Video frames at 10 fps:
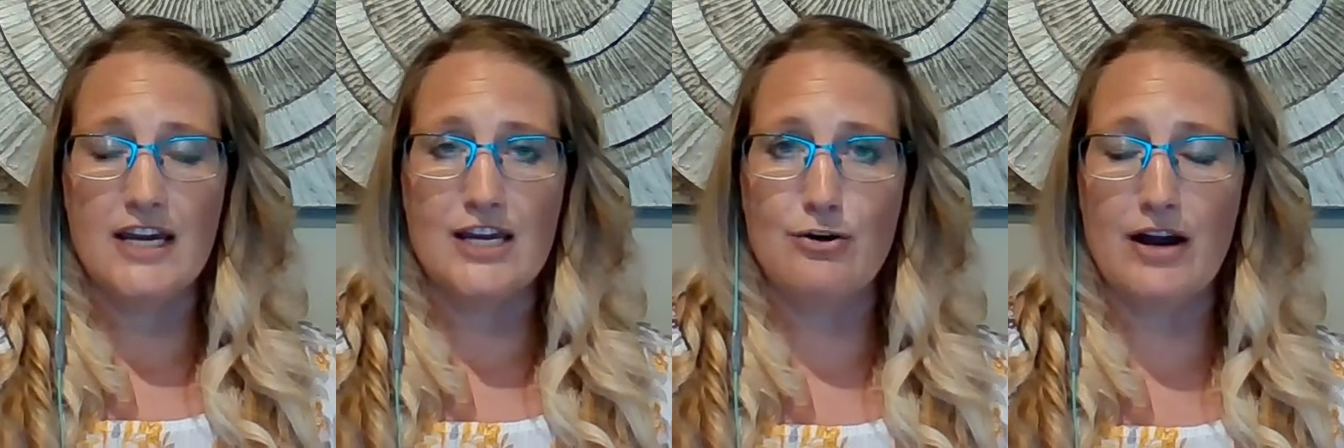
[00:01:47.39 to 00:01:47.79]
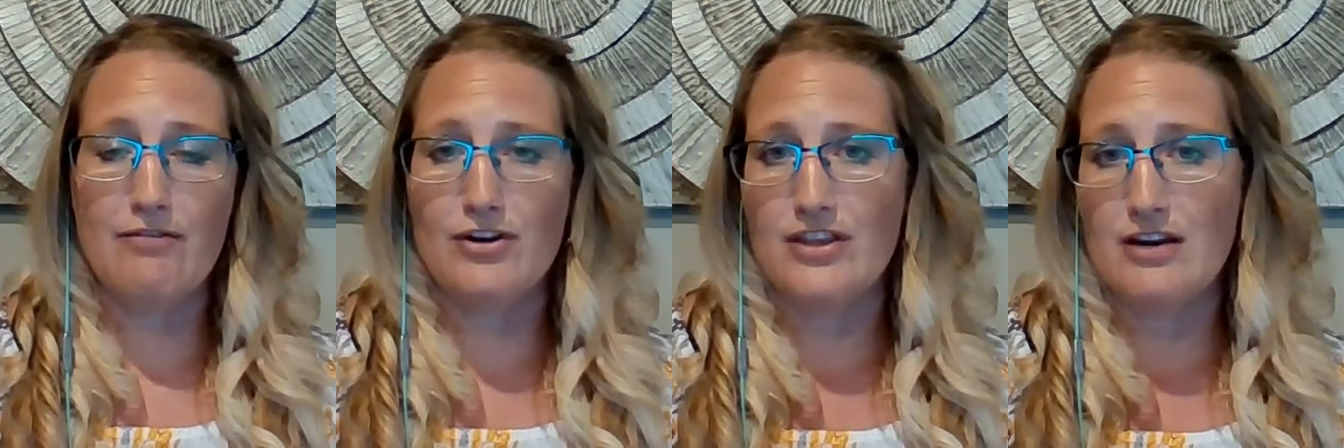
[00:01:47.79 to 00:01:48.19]
you know,
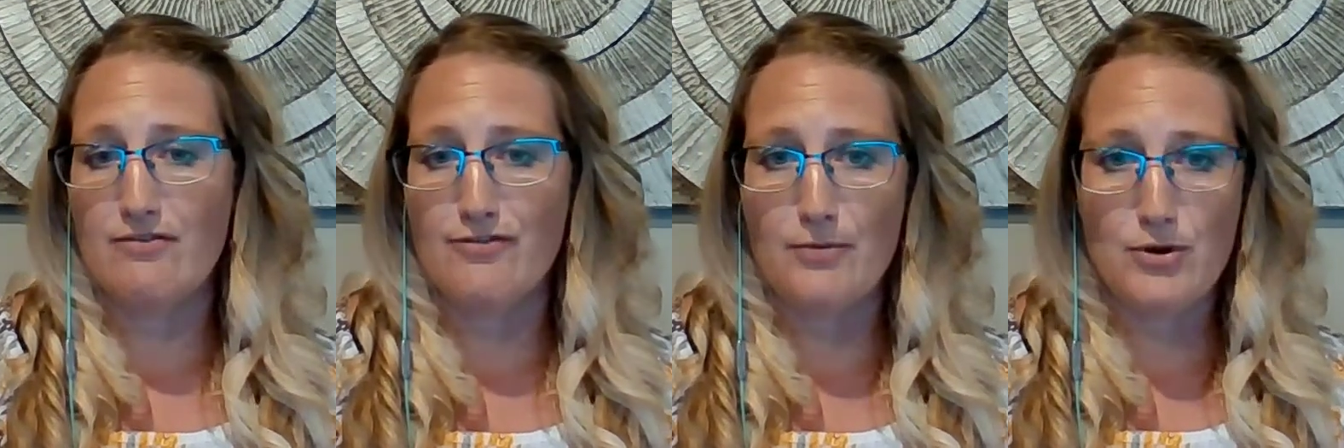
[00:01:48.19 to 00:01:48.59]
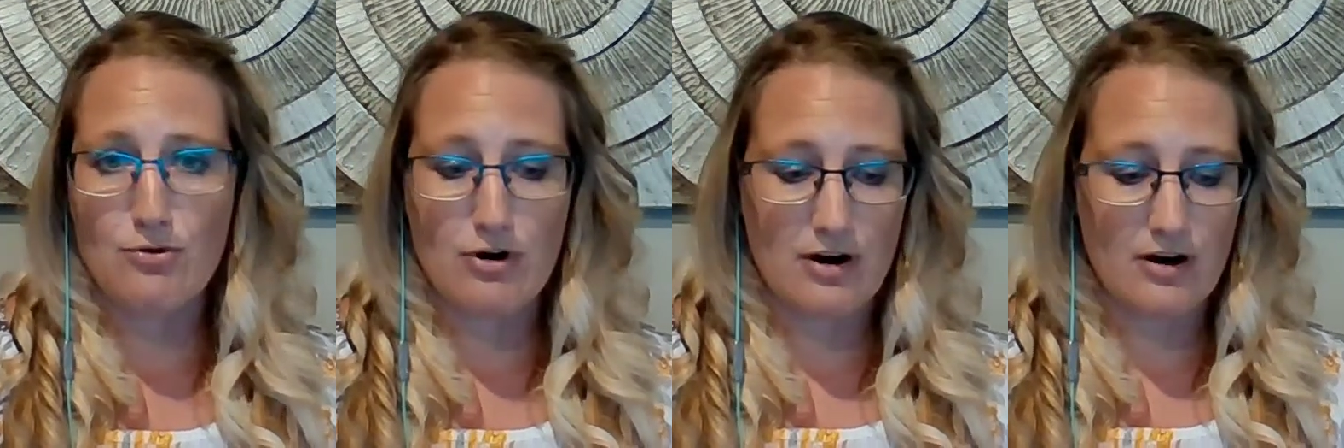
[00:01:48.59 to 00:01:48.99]
everything from
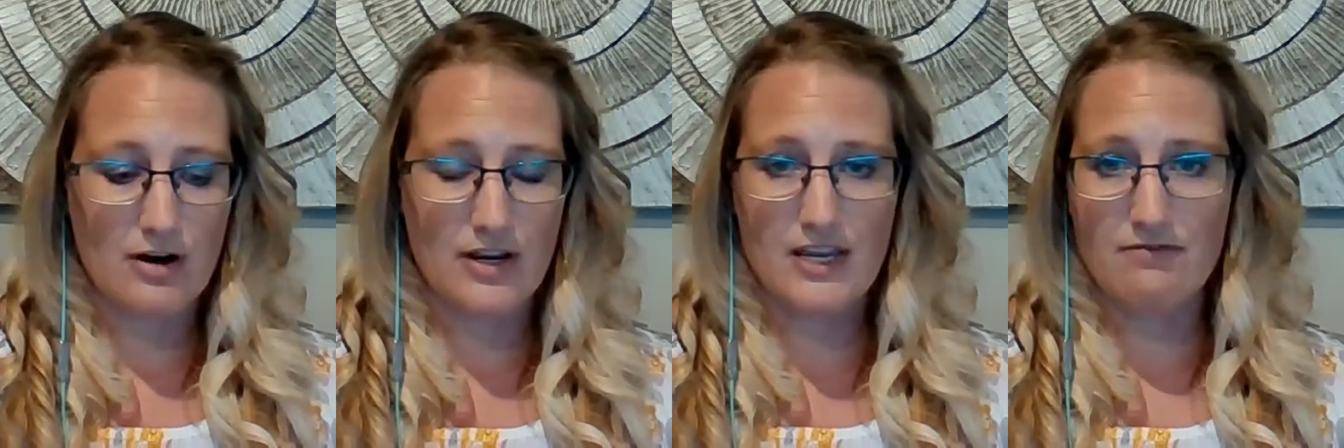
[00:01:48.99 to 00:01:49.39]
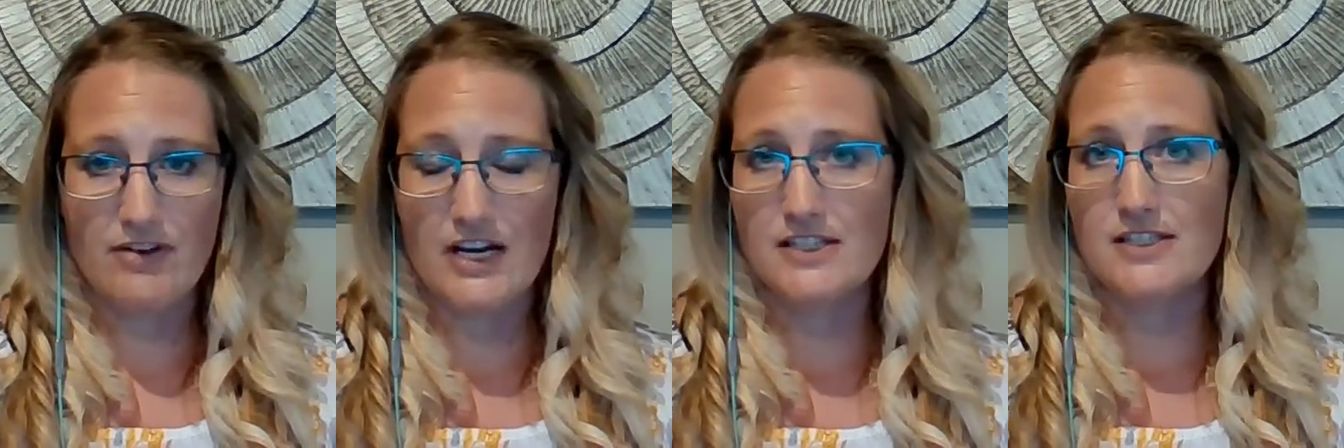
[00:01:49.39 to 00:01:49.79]
your
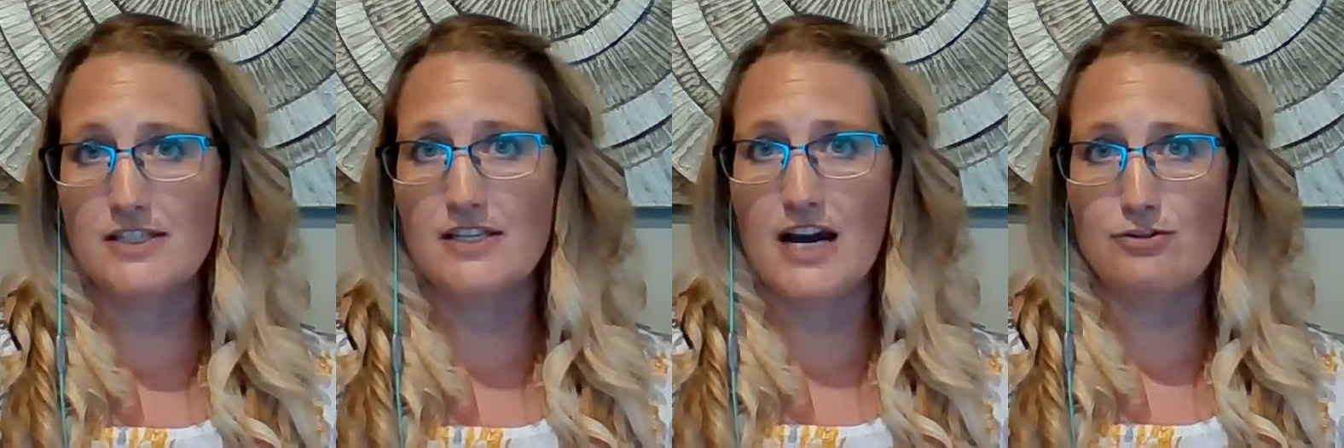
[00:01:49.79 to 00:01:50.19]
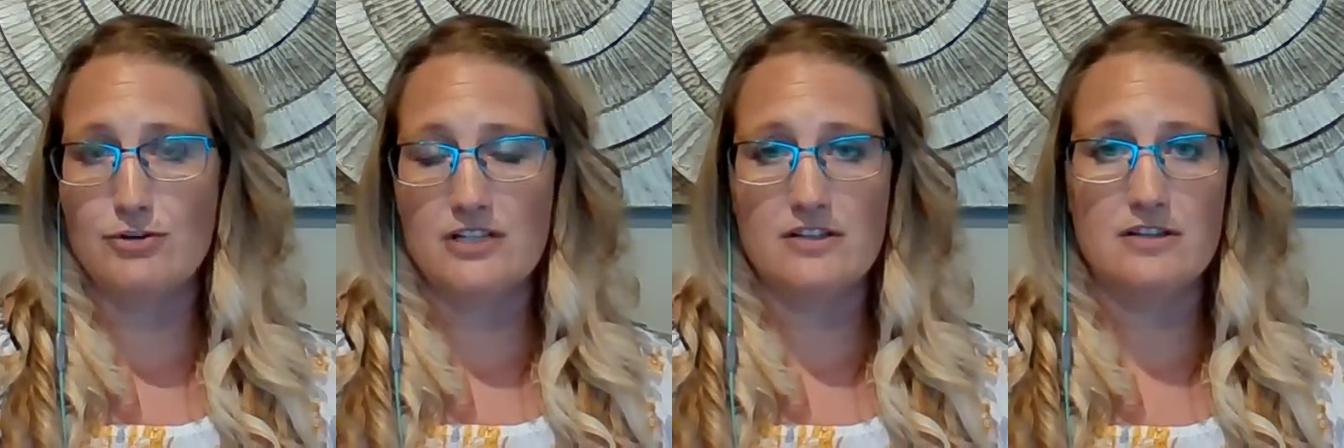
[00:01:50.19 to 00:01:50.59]
invites,
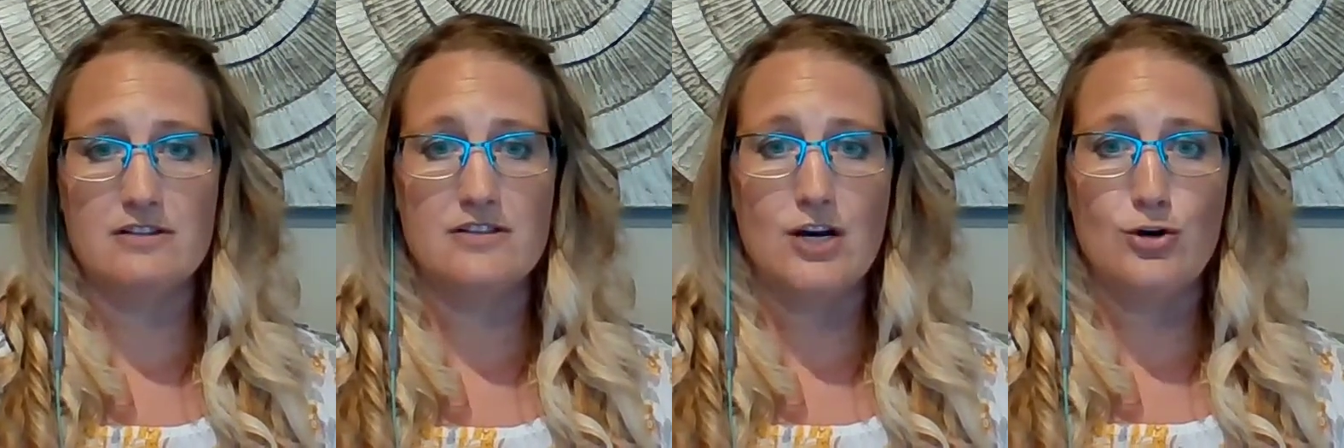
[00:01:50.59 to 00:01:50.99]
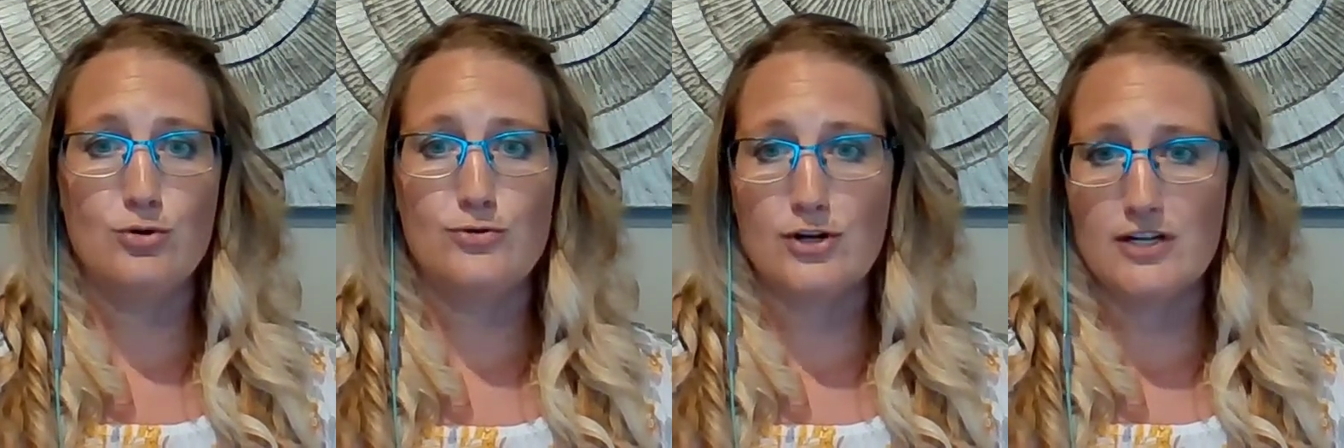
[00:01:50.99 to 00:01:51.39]
addresses,
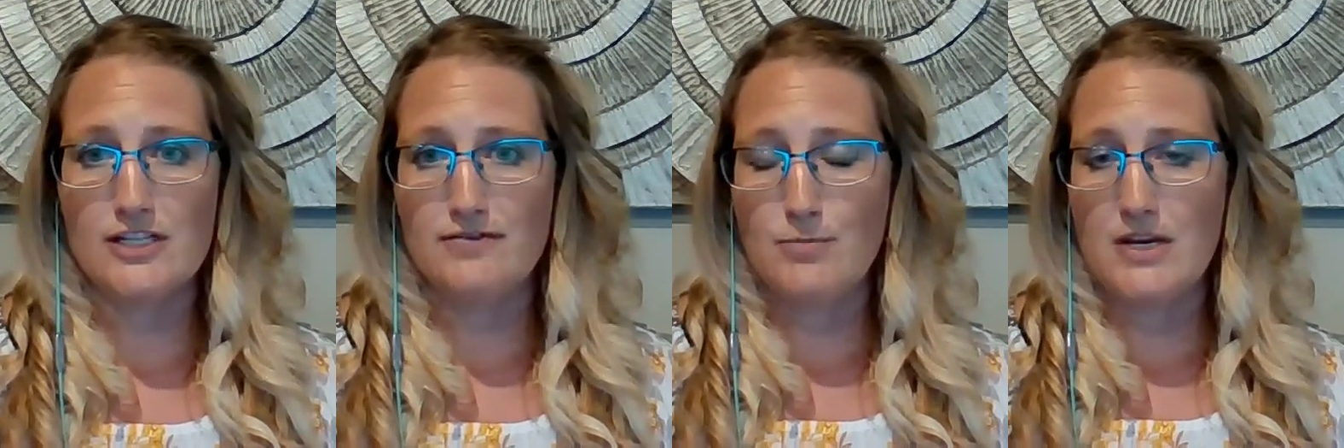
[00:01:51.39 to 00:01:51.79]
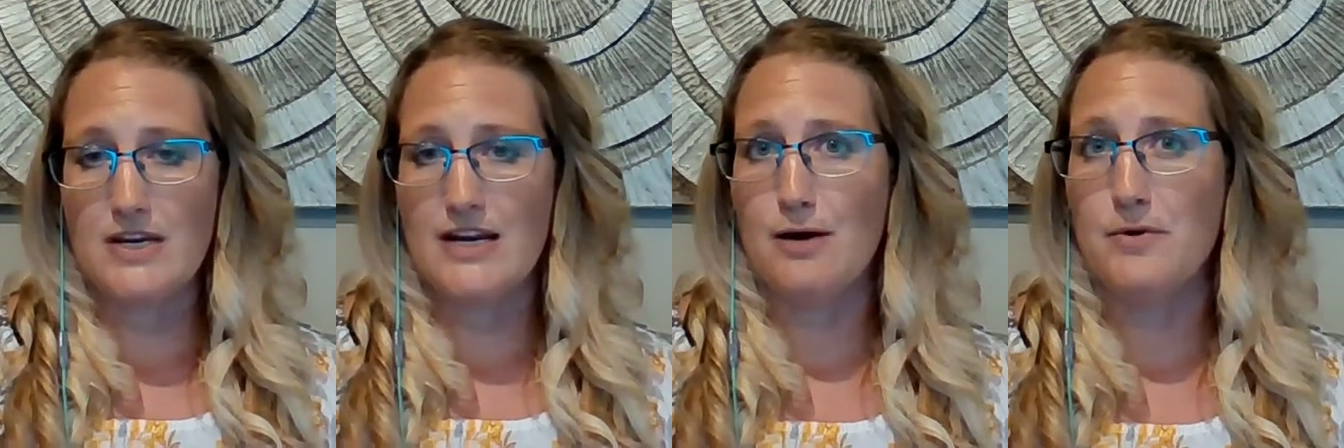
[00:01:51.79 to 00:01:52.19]
who's
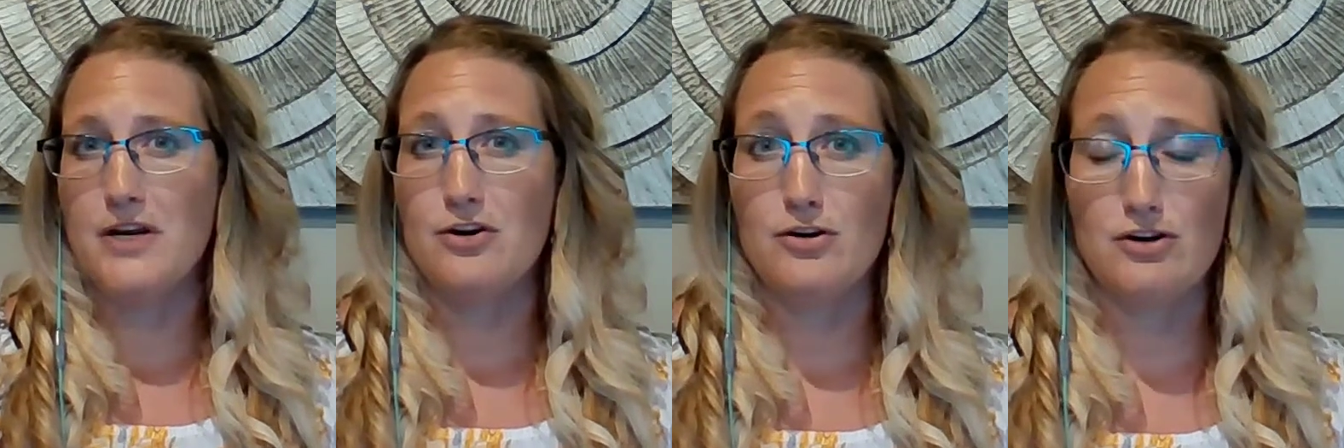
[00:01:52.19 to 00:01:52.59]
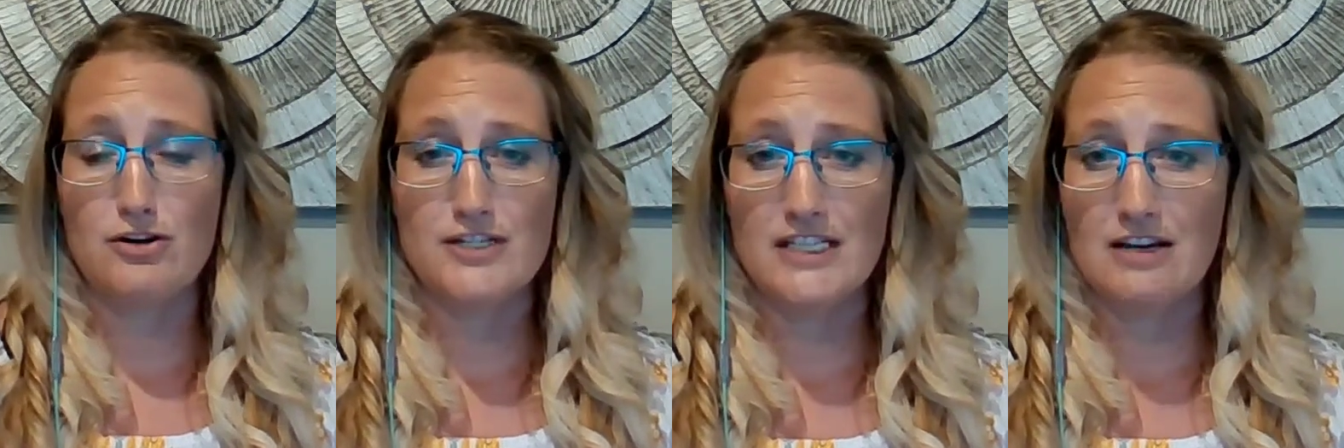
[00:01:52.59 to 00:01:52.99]
RSVP'd, how many are
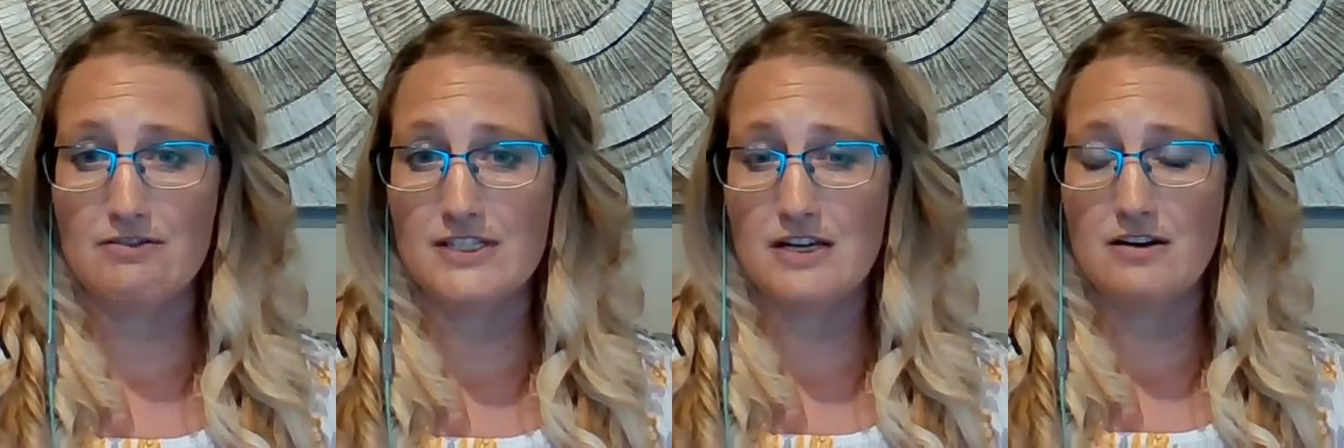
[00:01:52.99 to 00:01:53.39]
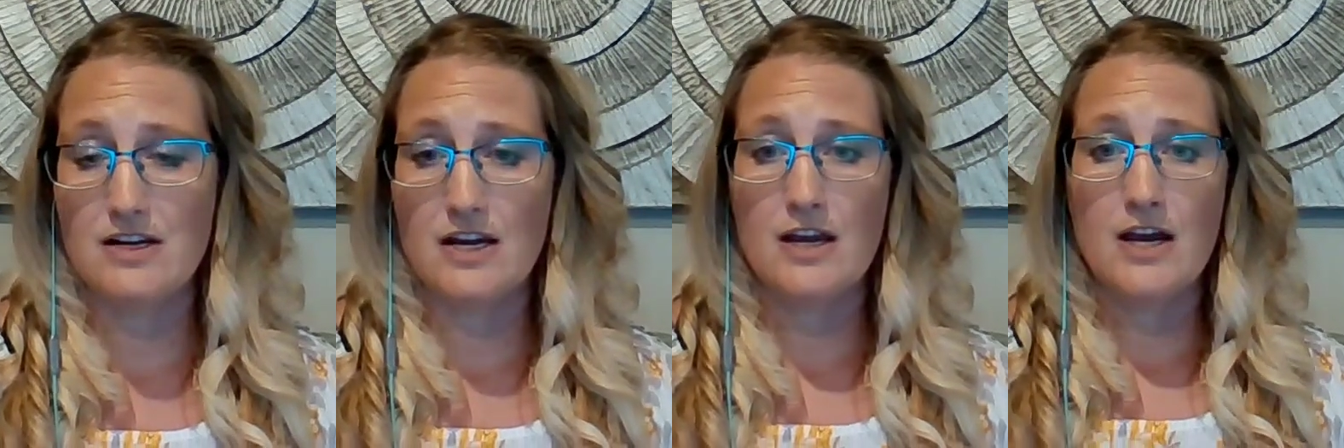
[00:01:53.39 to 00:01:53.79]
still
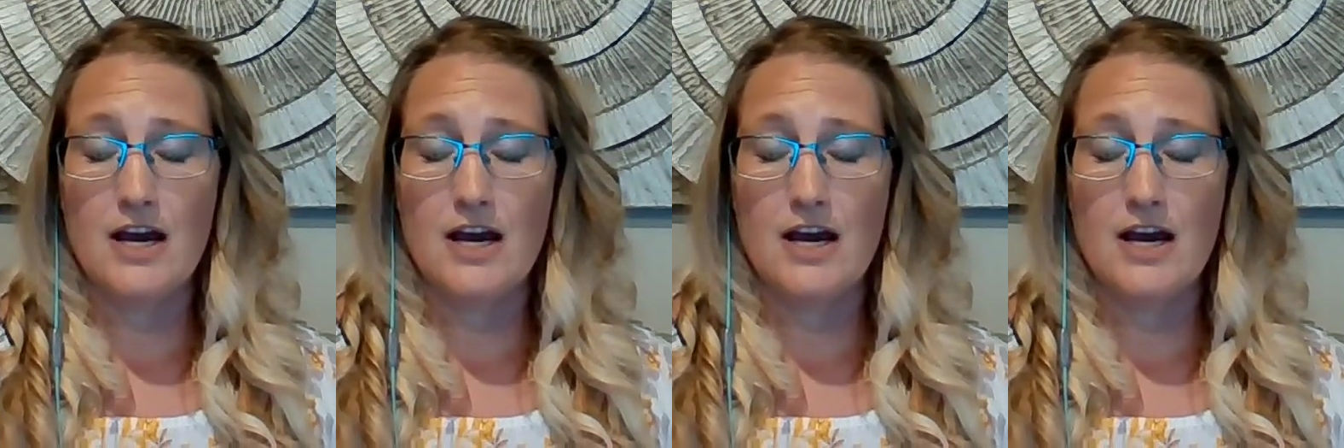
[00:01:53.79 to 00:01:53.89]
outstanding.